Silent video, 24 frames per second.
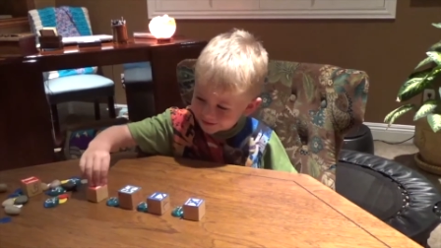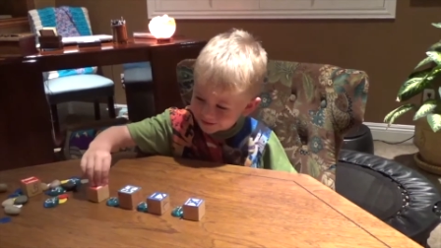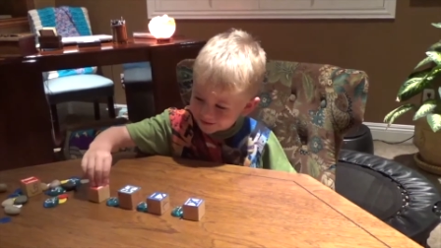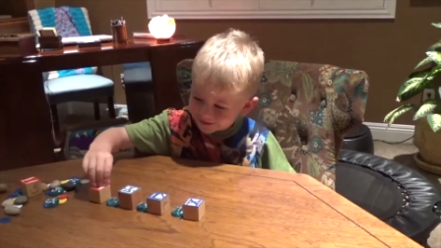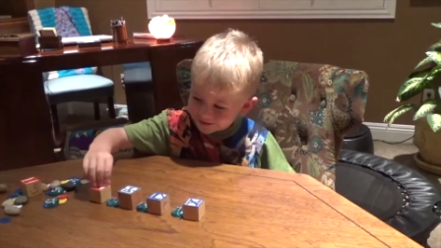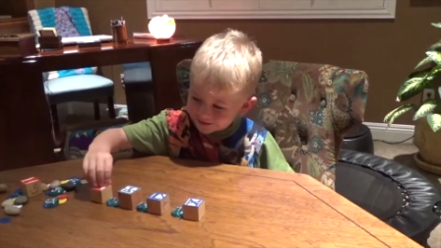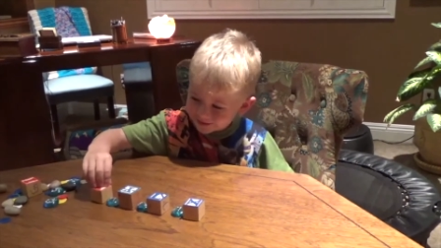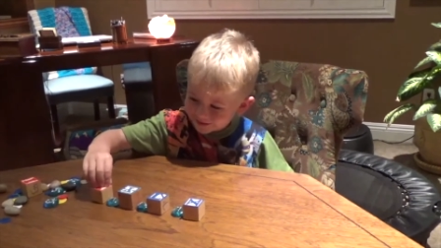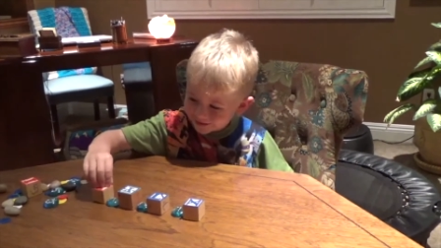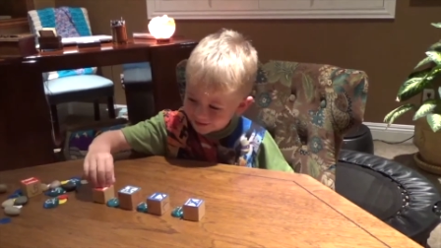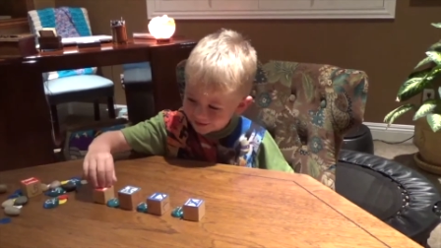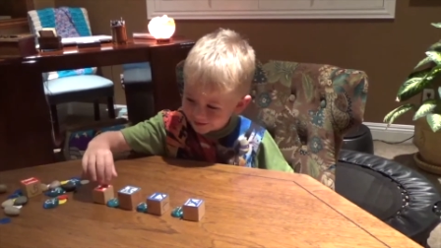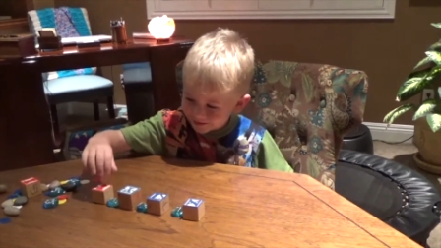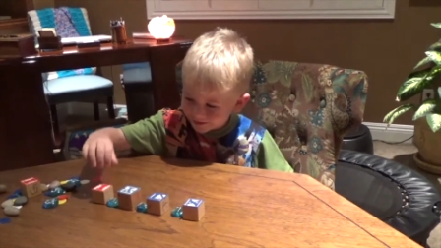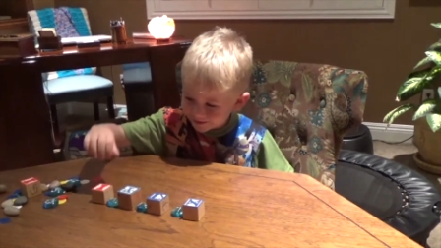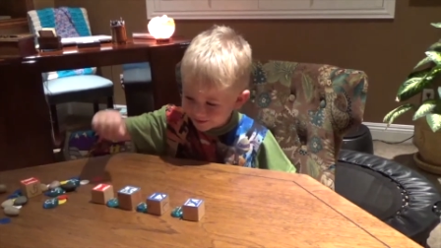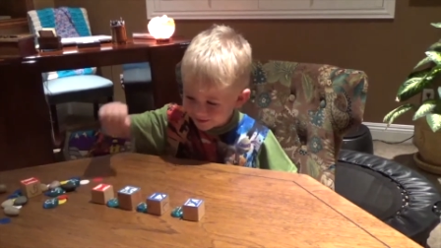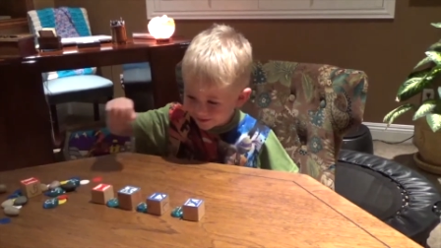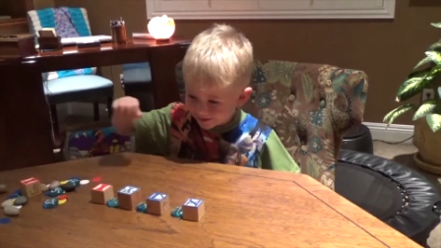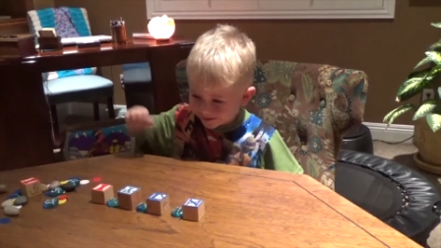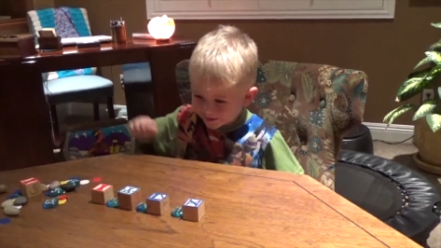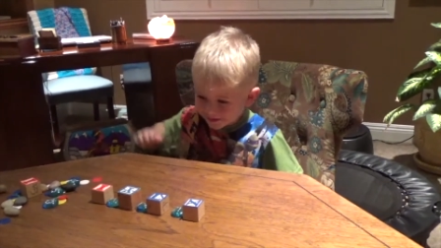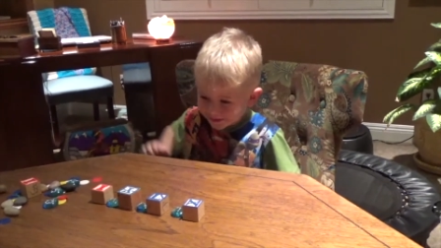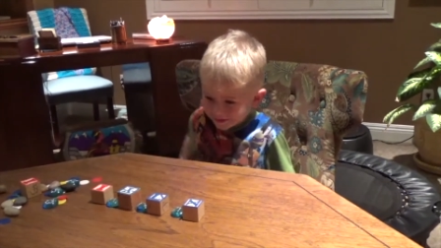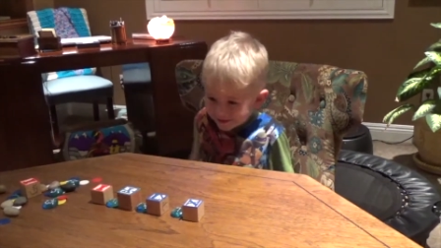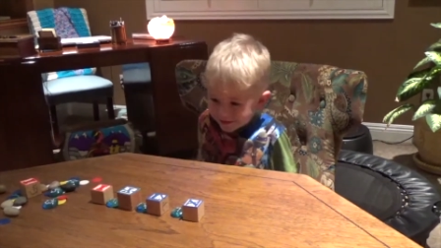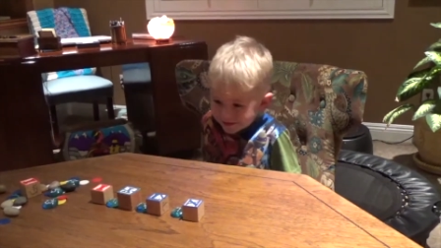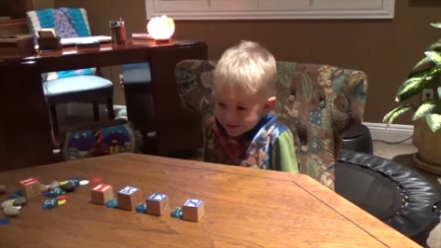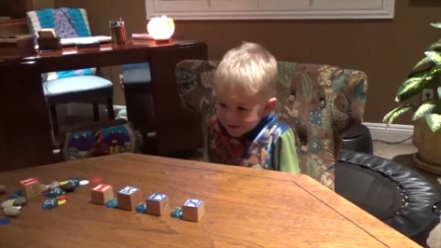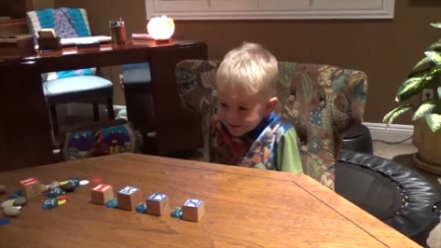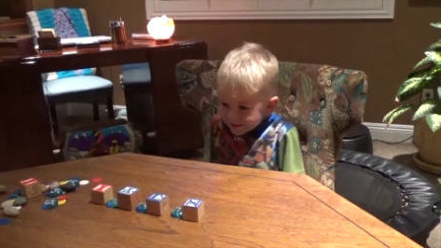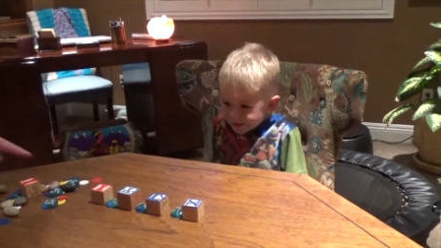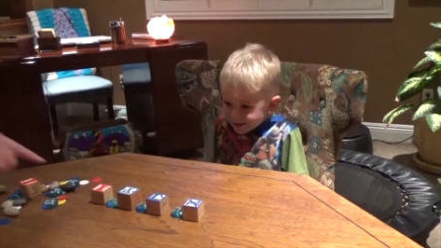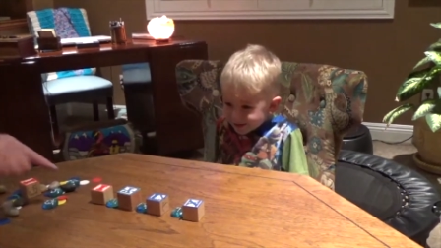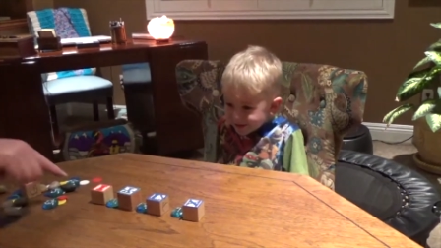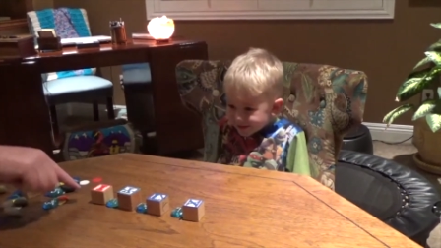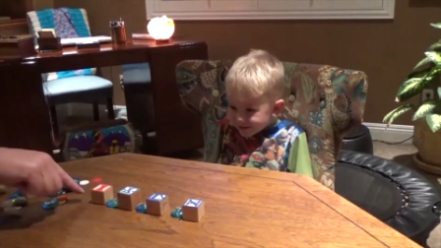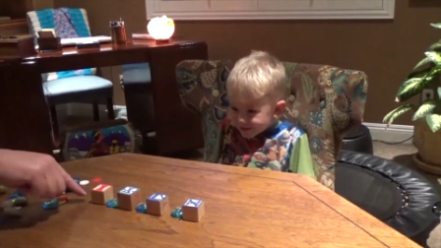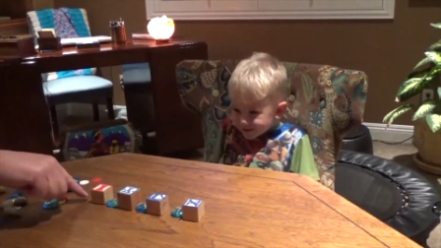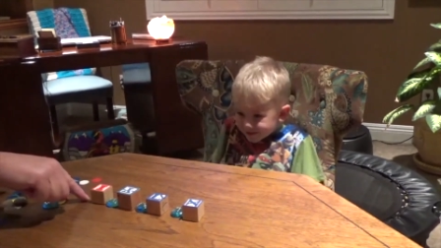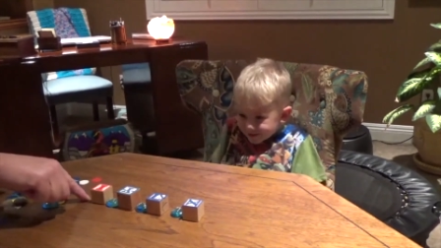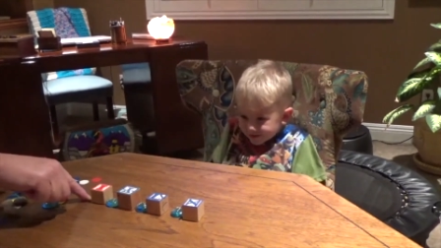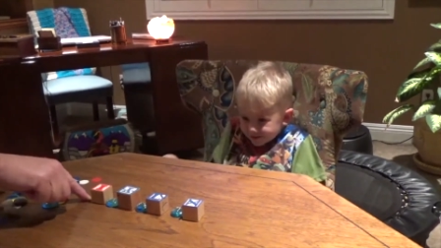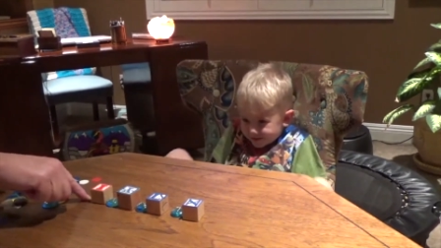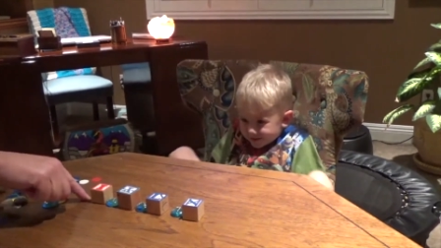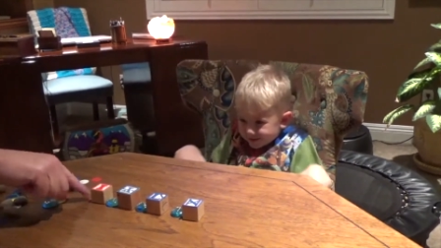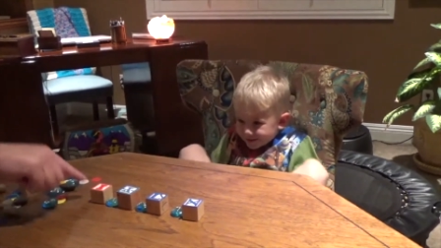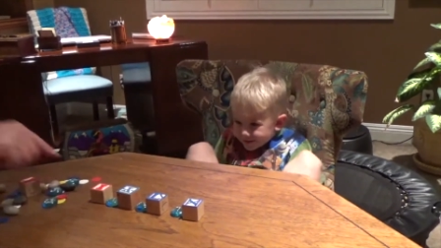Perfect. What would come
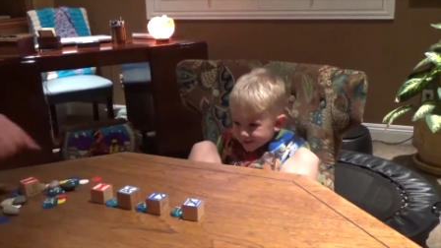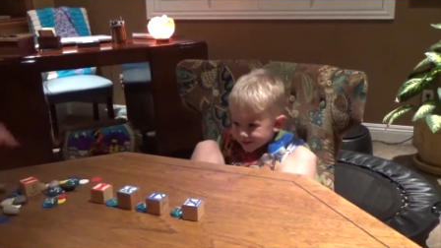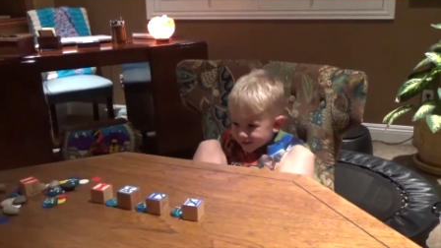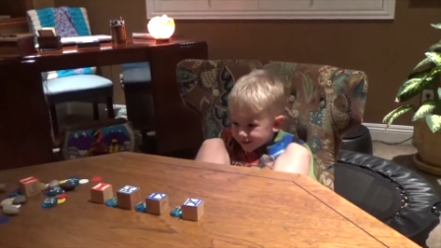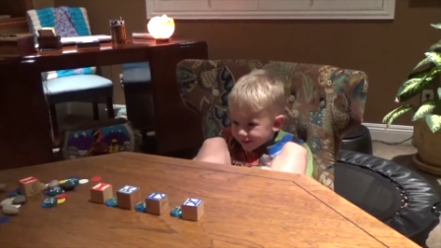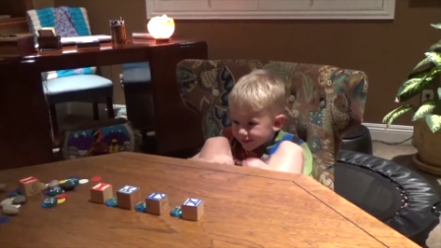next?